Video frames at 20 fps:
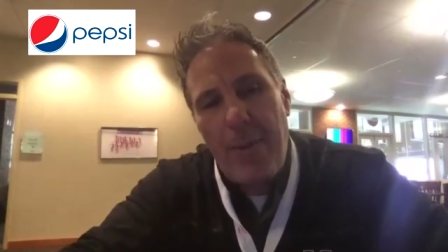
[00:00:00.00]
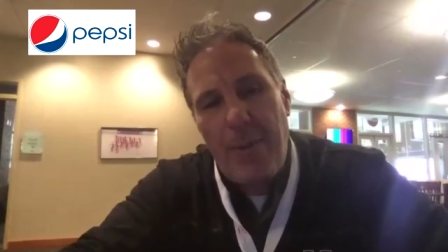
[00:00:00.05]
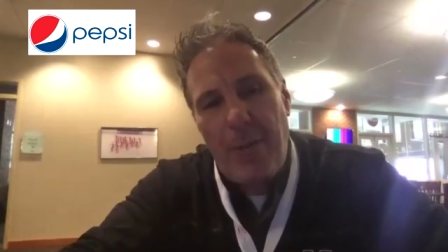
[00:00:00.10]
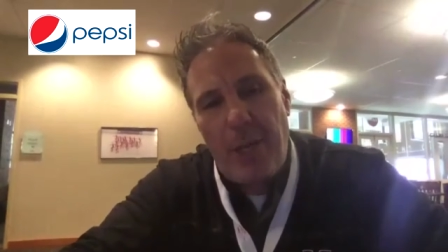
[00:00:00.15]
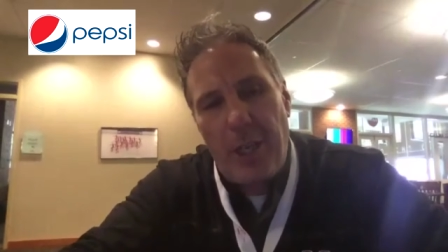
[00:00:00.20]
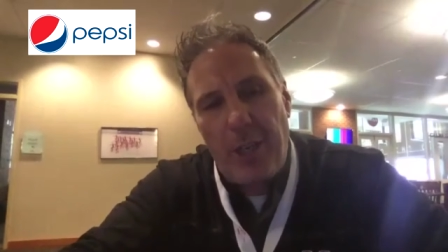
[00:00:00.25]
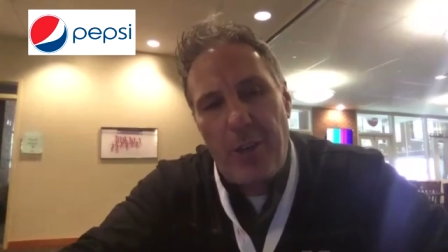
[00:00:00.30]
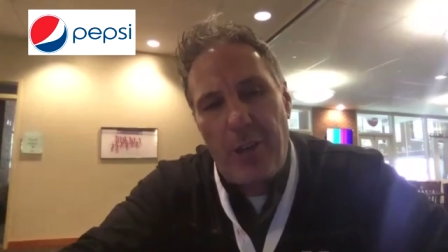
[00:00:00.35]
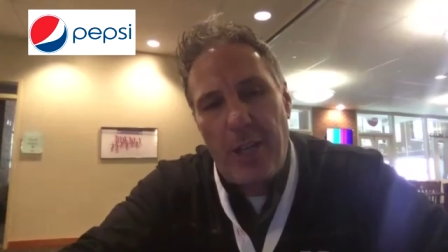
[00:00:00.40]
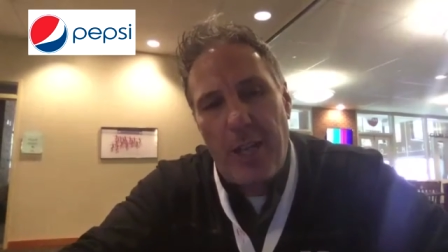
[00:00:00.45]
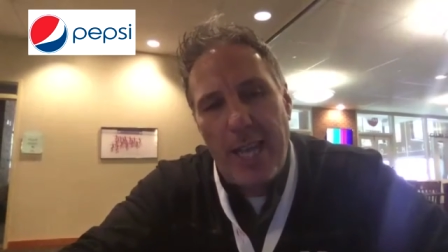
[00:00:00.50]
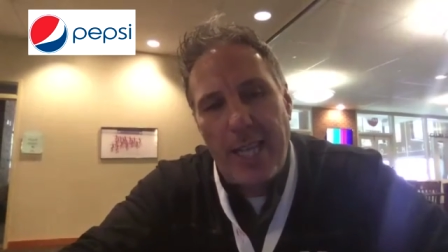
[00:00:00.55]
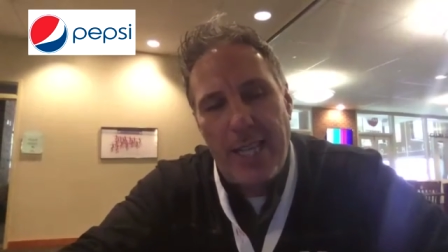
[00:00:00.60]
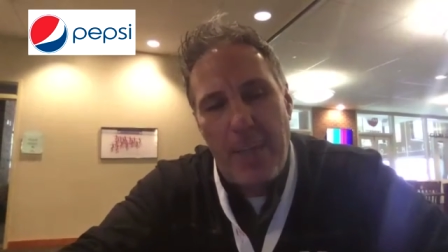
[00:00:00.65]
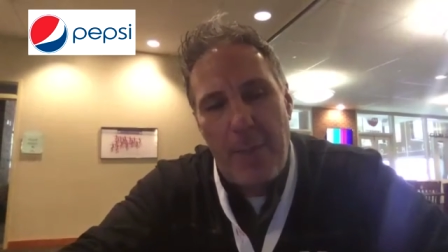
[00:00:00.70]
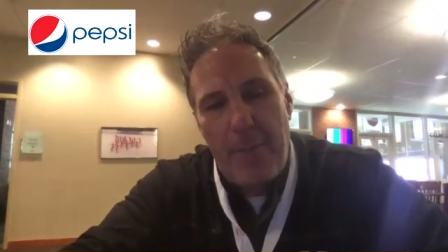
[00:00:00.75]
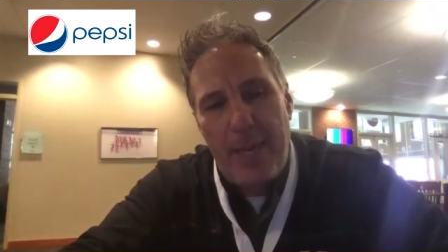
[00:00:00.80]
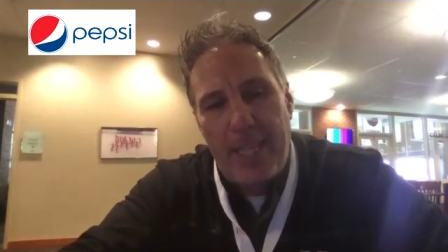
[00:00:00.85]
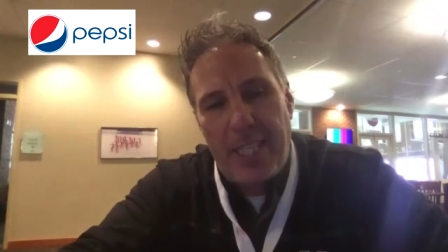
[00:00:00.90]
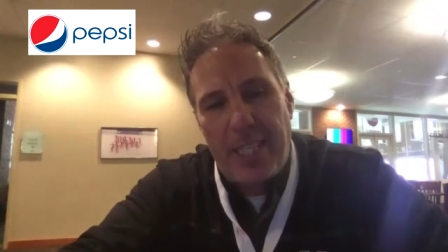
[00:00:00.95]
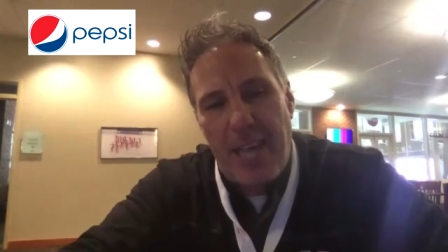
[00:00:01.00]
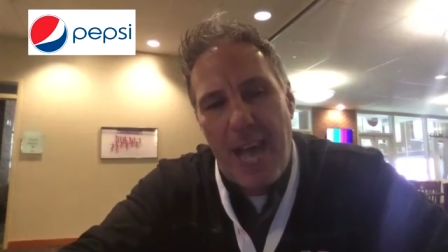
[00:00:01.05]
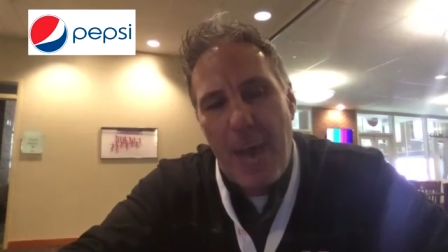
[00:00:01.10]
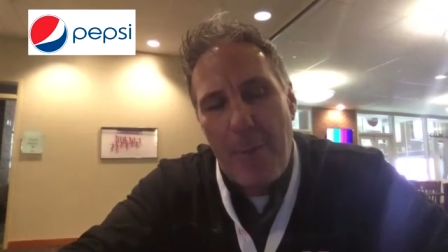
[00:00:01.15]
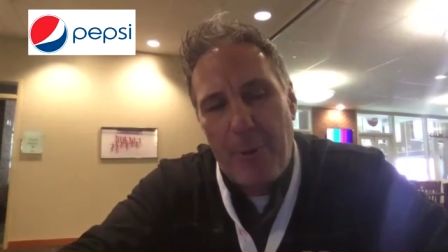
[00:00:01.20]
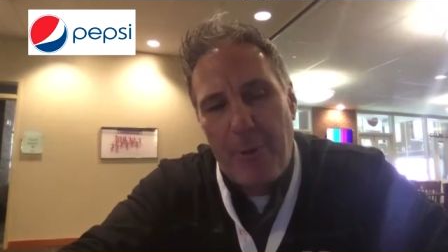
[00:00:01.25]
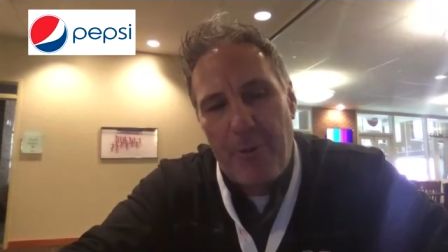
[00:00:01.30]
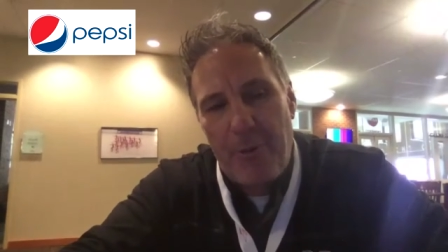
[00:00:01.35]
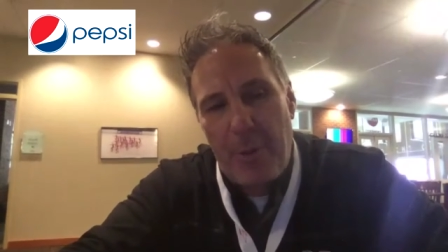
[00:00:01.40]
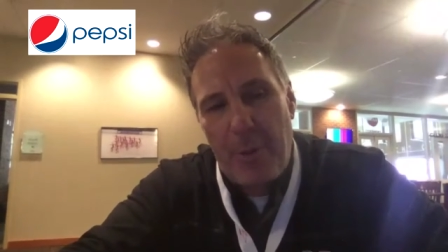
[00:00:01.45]
Do you, do you like that big
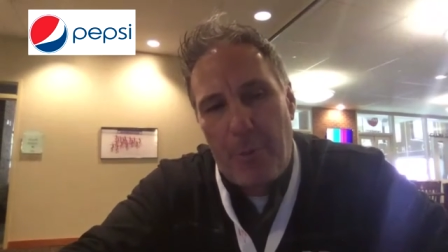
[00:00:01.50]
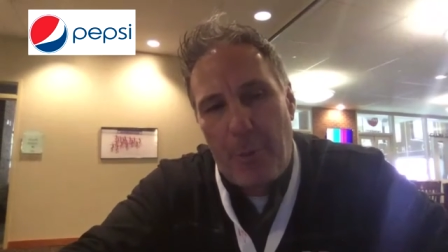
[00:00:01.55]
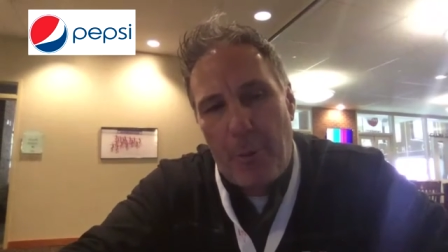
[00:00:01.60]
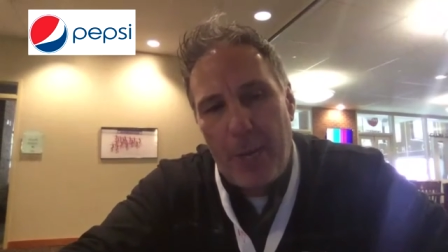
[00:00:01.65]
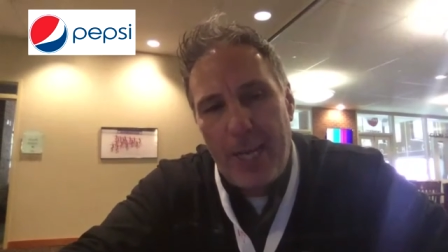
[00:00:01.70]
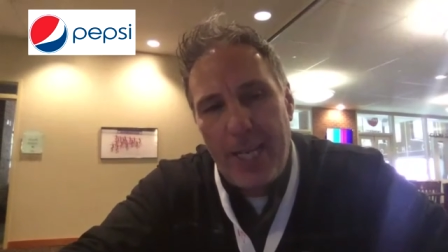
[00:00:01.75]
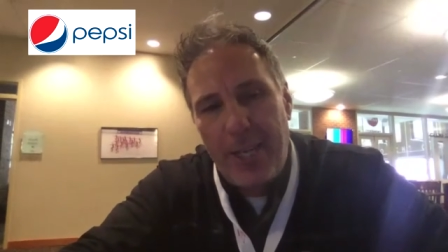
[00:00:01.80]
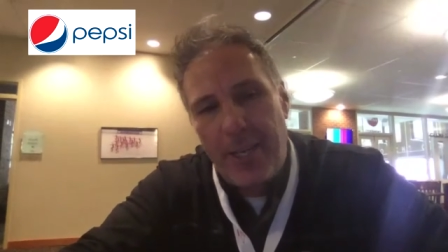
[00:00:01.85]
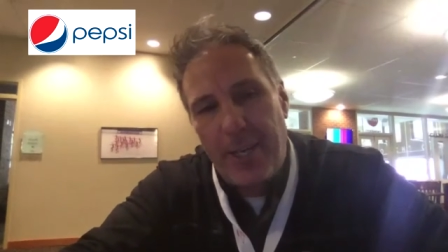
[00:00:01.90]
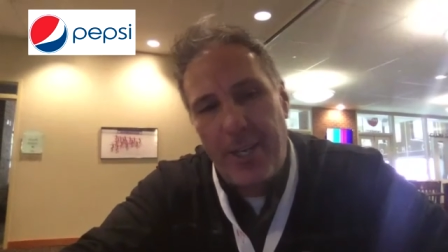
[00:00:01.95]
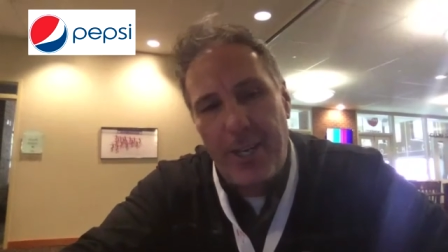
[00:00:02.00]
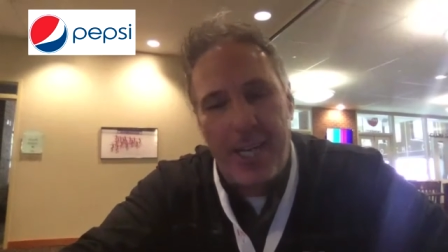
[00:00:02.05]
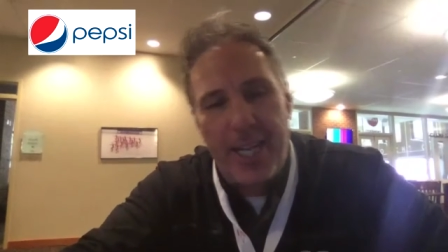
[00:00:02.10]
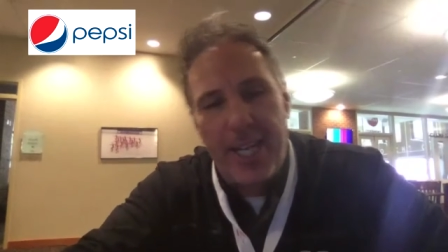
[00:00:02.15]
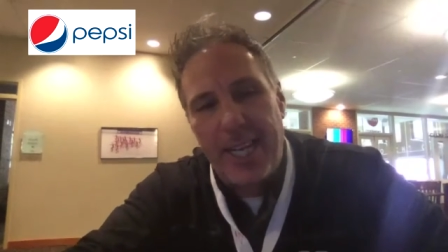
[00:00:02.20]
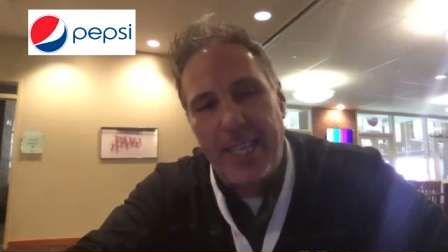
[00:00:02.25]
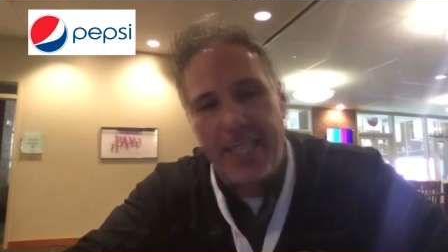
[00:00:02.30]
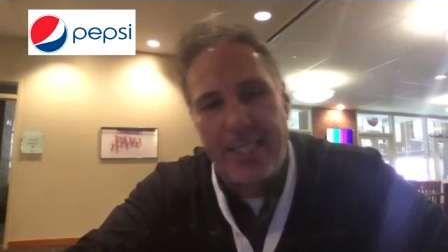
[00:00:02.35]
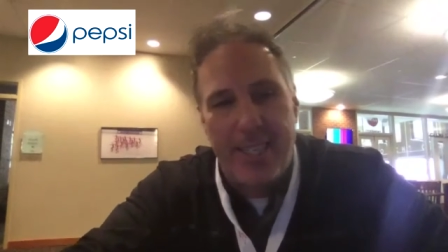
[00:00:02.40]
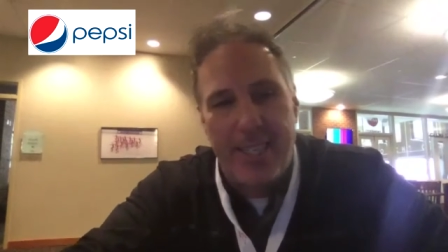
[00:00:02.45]
slapper from the point, or do you like to